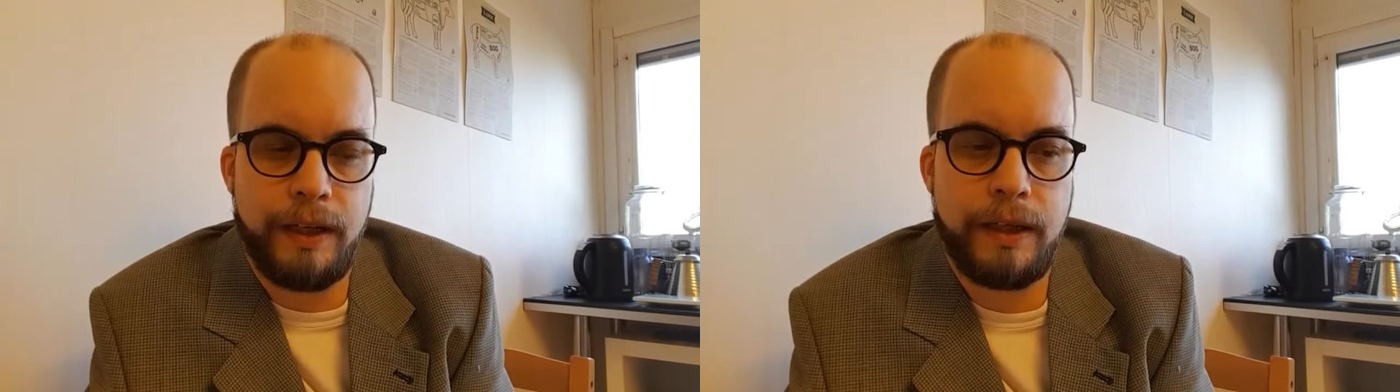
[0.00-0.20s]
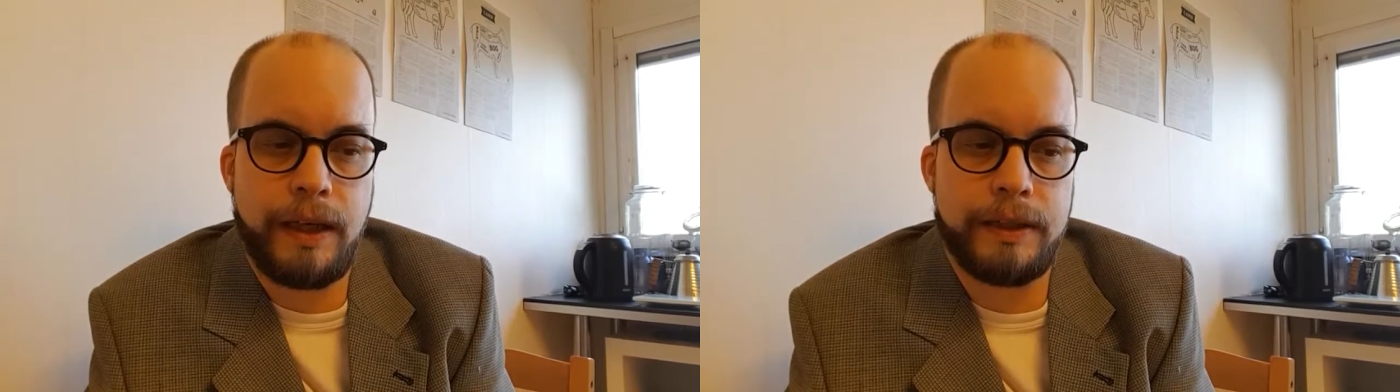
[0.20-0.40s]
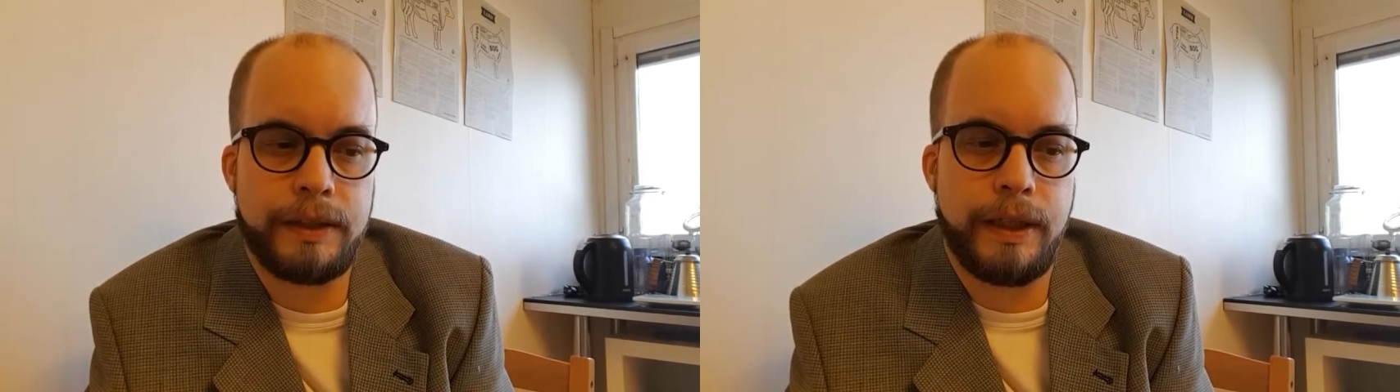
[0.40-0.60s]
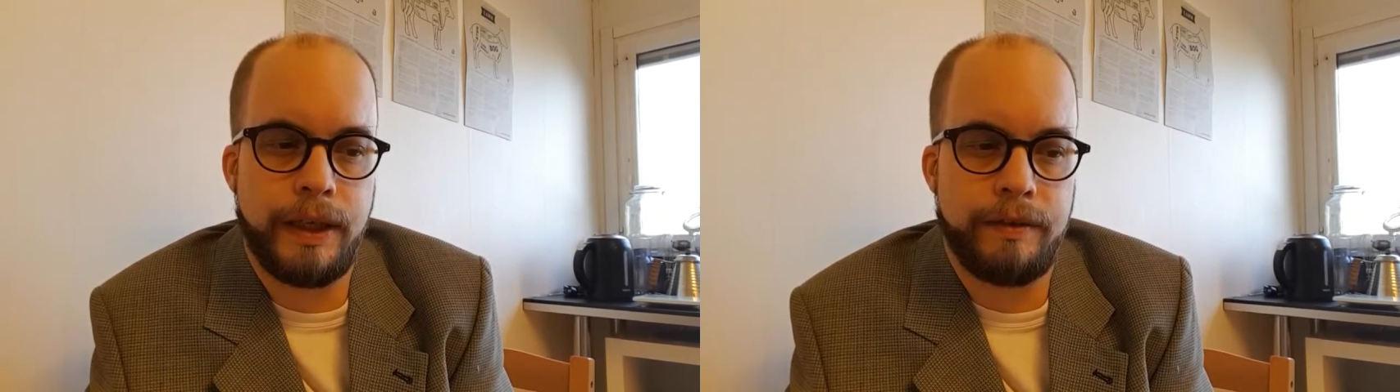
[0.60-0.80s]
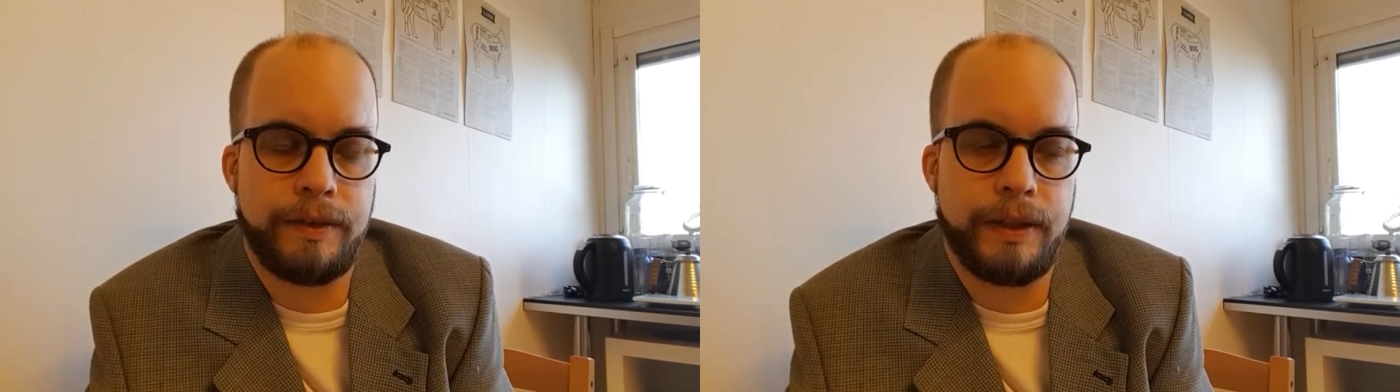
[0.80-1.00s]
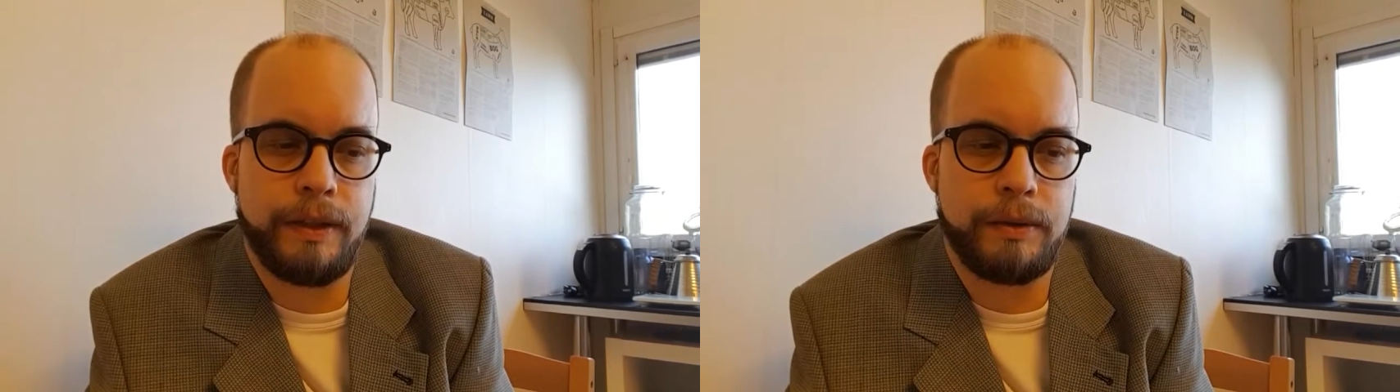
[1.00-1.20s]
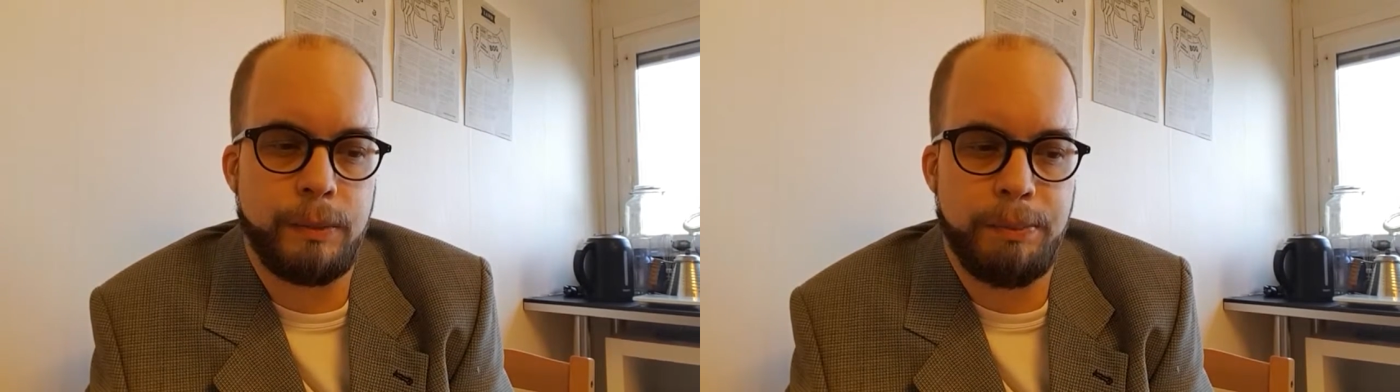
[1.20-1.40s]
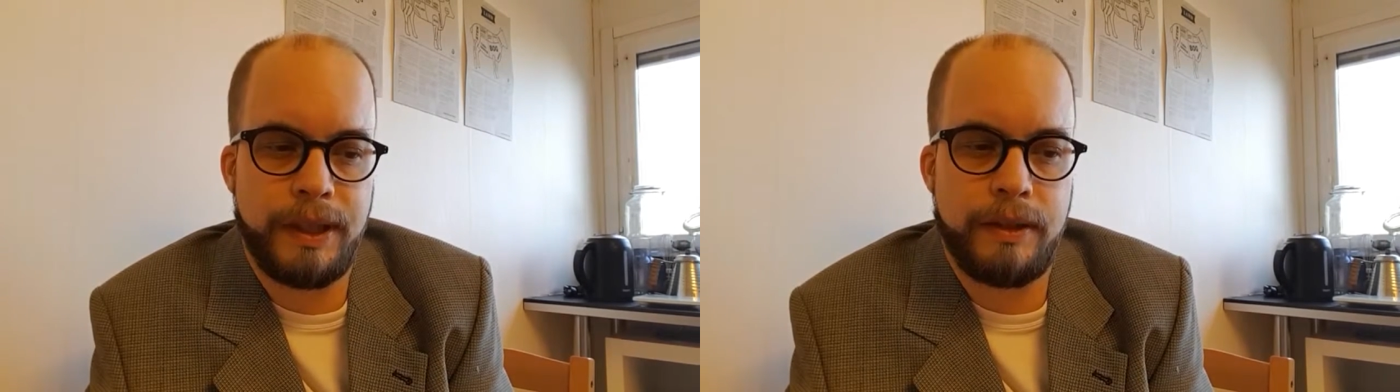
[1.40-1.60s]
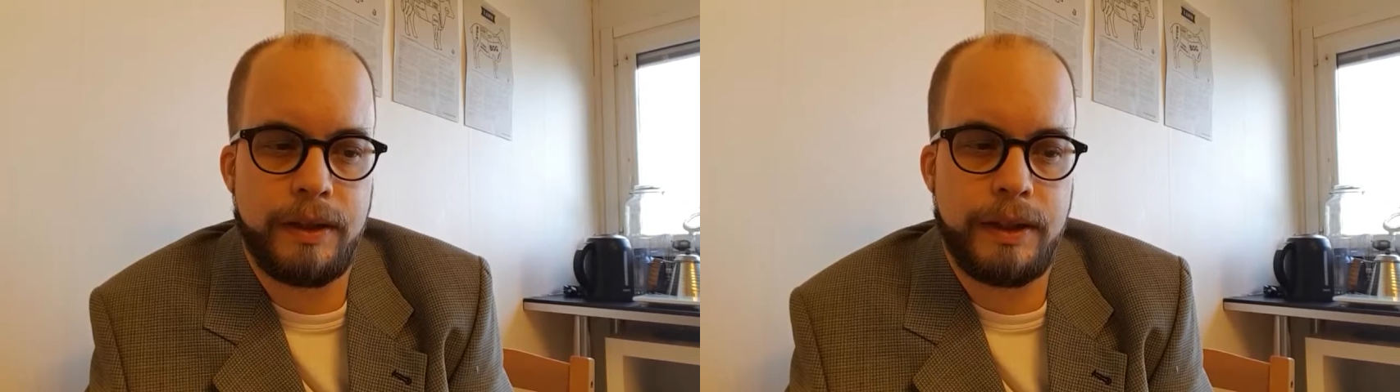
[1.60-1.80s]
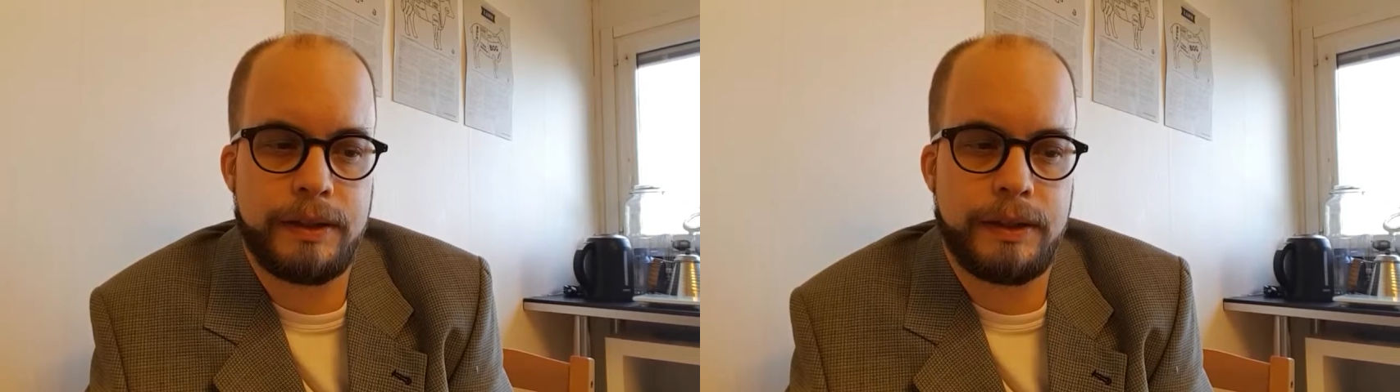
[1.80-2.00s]
It has a hefty dose of
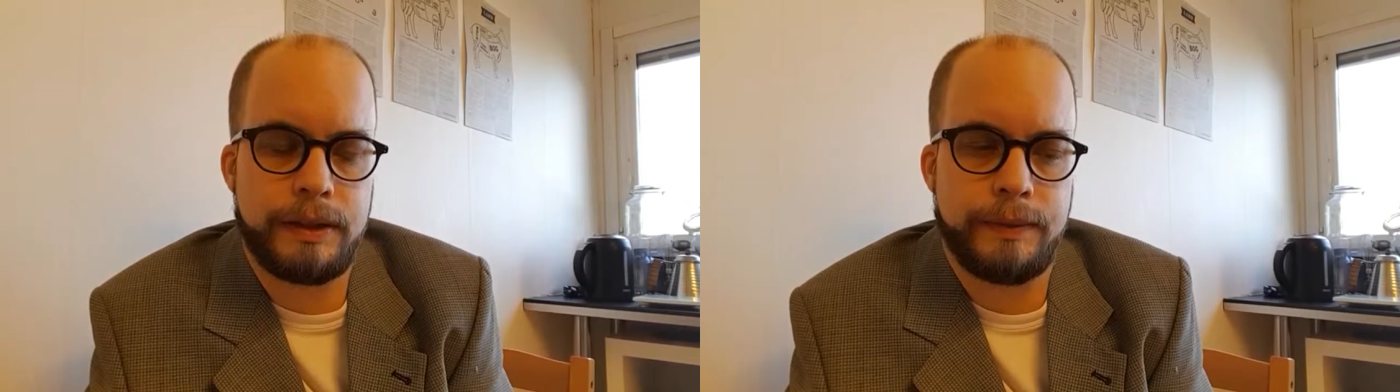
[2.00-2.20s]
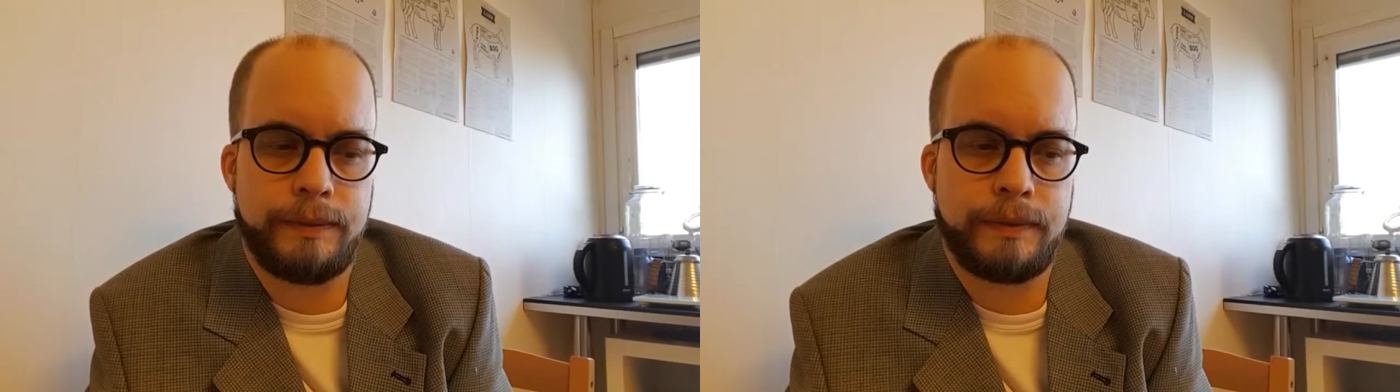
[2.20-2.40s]
bitterness,